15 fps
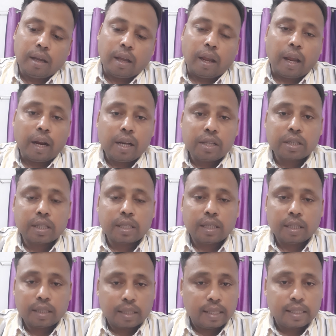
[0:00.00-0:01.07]
English,
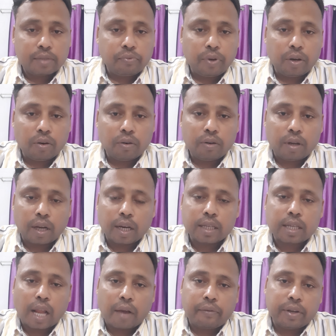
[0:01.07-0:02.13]
since we know English
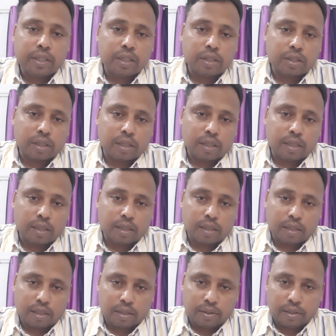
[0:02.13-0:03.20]
language is
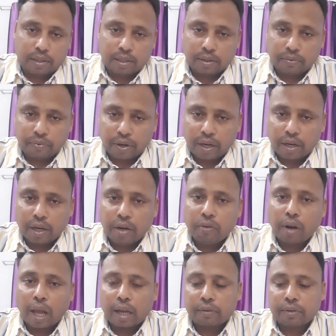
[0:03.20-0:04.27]
very new
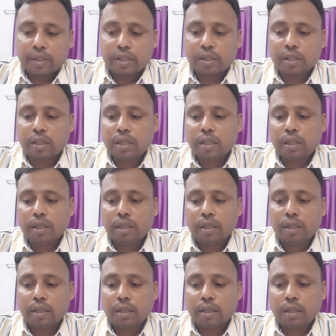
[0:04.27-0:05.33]
language,
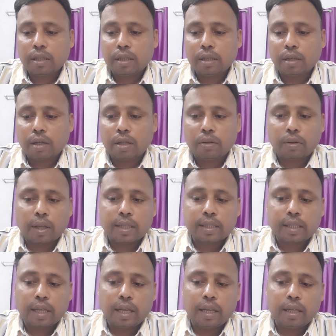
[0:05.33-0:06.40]
or you can
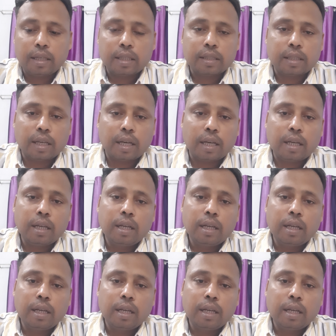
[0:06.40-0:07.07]
say it is the